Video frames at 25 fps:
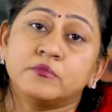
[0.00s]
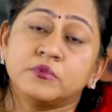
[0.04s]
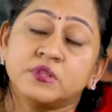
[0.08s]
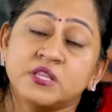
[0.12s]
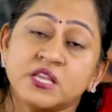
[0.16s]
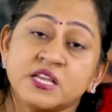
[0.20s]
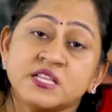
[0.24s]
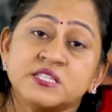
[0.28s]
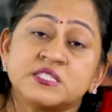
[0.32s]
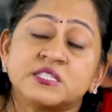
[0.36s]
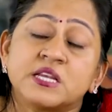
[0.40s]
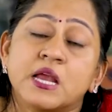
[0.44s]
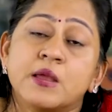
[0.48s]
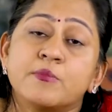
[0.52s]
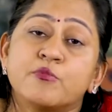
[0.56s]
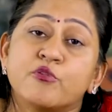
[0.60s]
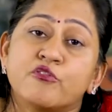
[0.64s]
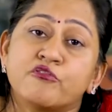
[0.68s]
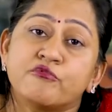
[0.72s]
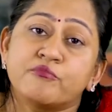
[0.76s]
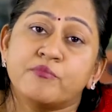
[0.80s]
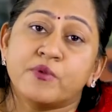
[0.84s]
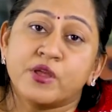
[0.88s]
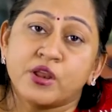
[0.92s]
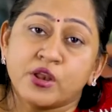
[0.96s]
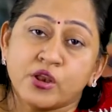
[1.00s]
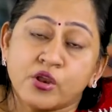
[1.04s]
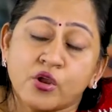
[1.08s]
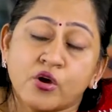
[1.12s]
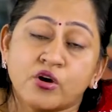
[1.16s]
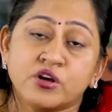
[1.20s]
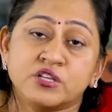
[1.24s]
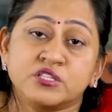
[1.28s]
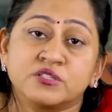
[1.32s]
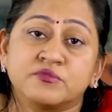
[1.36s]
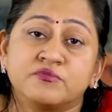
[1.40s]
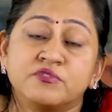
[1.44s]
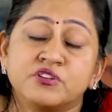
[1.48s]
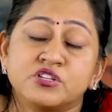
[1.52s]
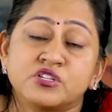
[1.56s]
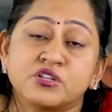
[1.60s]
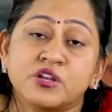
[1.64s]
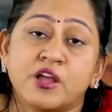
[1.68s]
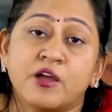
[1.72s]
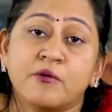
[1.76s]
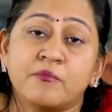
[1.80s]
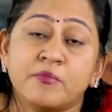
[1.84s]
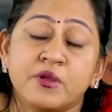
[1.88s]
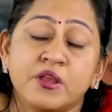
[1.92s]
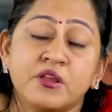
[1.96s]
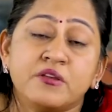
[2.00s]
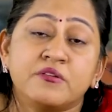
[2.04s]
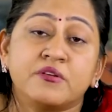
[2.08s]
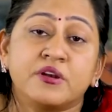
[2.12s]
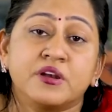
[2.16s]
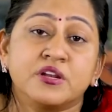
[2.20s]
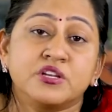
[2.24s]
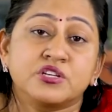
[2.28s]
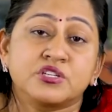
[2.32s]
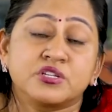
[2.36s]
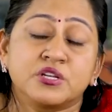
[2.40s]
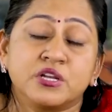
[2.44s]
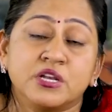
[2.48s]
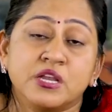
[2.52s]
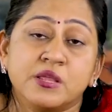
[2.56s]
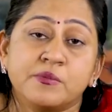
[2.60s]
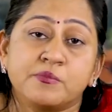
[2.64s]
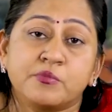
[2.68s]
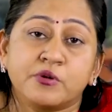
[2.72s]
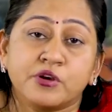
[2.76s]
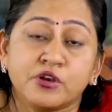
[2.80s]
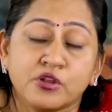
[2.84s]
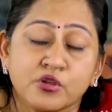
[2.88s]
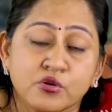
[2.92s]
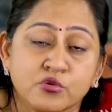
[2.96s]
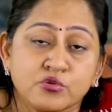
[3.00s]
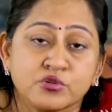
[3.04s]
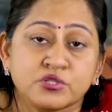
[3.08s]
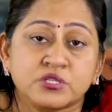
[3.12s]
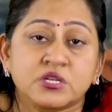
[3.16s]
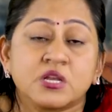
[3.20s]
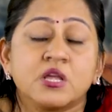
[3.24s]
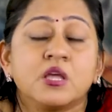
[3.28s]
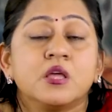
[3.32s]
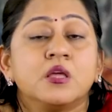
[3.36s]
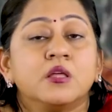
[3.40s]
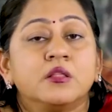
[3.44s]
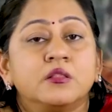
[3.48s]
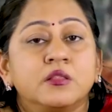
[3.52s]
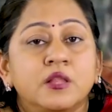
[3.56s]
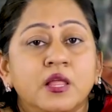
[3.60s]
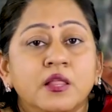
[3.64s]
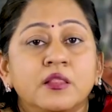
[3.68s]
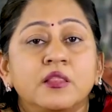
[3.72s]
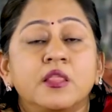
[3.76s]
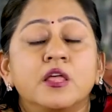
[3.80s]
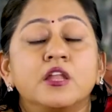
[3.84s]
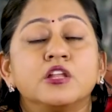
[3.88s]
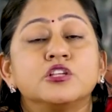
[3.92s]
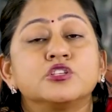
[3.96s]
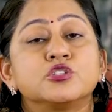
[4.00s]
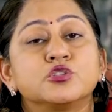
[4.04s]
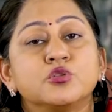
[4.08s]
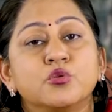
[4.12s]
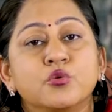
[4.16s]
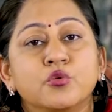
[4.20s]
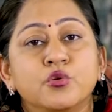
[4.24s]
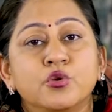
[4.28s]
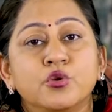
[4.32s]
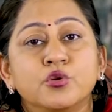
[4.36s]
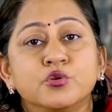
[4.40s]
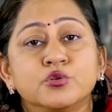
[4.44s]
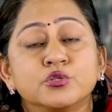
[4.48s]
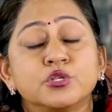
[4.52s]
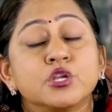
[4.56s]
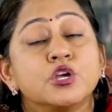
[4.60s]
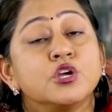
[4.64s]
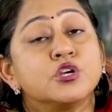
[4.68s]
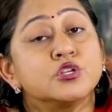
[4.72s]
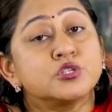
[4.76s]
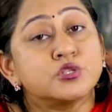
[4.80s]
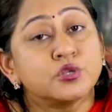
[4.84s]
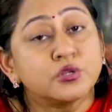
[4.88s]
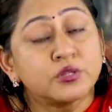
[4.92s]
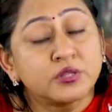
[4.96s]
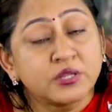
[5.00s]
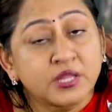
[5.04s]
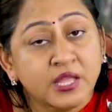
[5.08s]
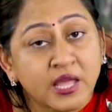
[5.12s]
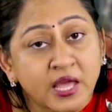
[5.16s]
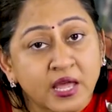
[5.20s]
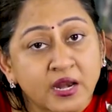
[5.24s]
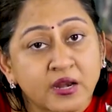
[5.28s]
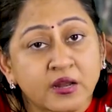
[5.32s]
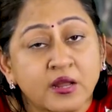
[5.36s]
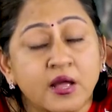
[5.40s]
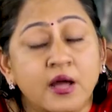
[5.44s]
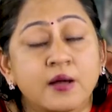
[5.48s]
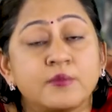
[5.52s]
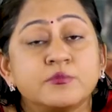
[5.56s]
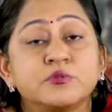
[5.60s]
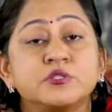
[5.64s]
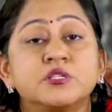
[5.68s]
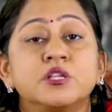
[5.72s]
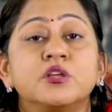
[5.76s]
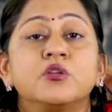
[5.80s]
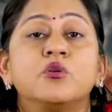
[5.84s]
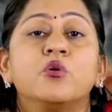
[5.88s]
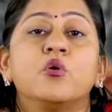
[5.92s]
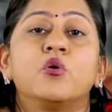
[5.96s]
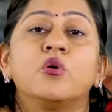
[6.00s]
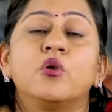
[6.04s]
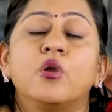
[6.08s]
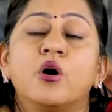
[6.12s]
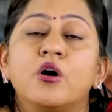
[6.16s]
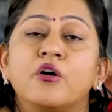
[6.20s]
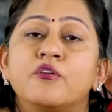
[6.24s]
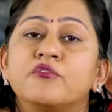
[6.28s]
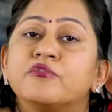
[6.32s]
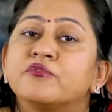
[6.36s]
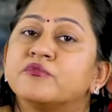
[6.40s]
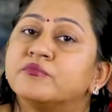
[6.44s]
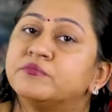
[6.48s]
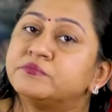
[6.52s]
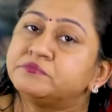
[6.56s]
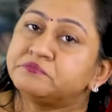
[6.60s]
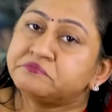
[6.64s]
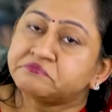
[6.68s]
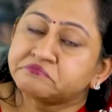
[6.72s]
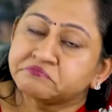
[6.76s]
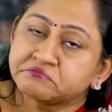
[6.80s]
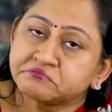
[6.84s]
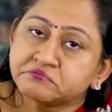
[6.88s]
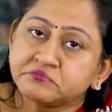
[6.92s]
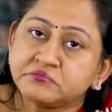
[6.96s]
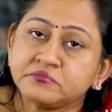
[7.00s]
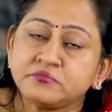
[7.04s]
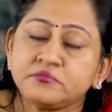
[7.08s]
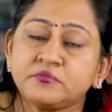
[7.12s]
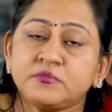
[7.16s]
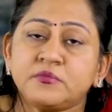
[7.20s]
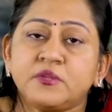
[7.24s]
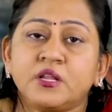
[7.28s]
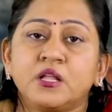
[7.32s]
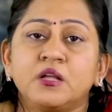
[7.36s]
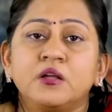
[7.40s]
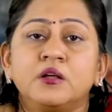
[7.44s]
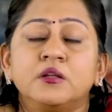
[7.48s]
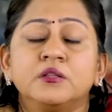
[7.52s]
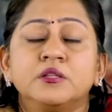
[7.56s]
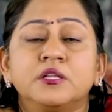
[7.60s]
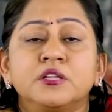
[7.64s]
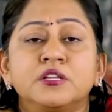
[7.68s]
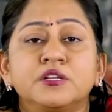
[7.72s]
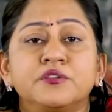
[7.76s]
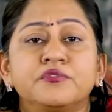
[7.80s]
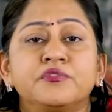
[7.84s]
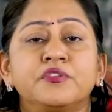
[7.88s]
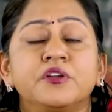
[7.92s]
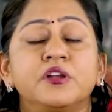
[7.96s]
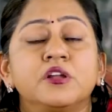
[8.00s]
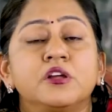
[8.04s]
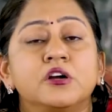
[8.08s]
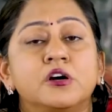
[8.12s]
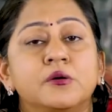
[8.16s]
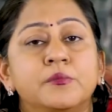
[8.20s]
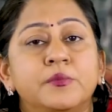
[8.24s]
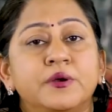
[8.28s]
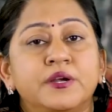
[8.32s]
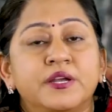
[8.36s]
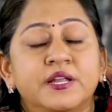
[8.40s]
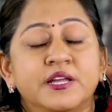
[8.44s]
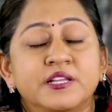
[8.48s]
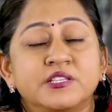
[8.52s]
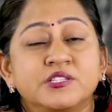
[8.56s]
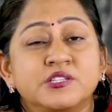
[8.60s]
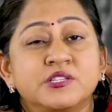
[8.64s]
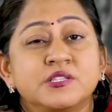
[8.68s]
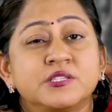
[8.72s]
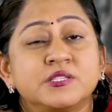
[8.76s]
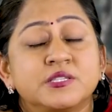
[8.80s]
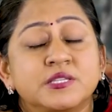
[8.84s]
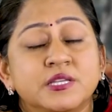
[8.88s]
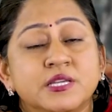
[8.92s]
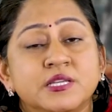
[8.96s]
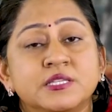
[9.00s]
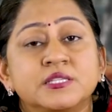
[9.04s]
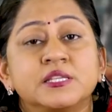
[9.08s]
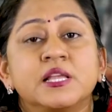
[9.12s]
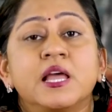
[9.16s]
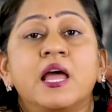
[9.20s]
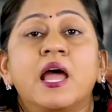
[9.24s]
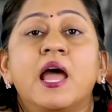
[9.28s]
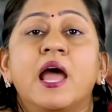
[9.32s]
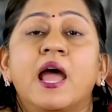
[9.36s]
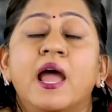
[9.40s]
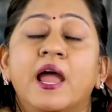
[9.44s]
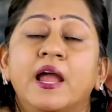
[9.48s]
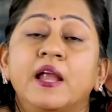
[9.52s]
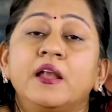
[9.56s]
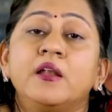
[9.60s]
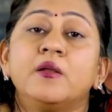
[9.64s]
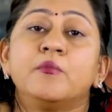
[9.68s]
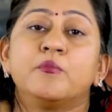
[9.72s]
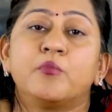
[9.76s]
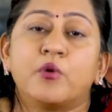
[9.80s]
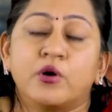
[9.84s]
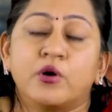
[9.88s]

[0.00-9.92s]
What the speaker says: these type of manures which have been traditionally produced, then there is no use. So there comes the role of the different government agencies and